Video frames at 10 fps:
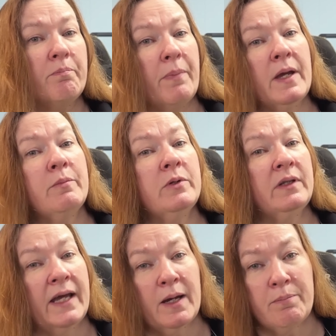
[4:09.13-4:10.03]
Bamboo
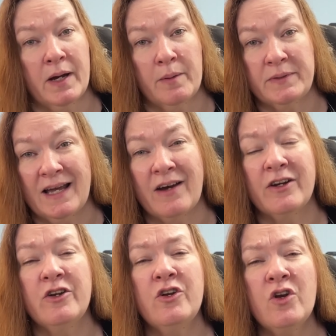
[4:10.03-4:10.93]
Lab popped out
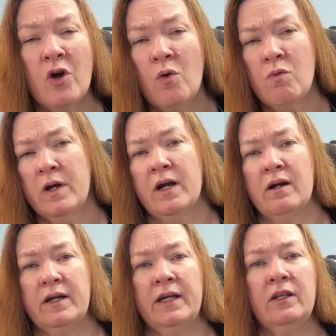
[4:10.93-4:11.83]
of
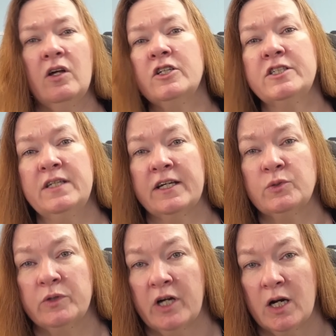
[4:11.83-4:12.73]
nowhere and launched the
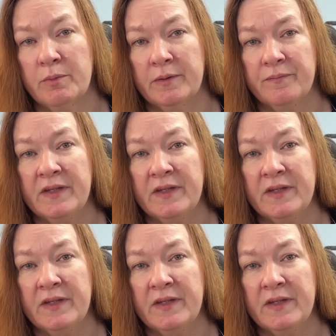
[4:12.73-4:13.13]
X1 Carbon.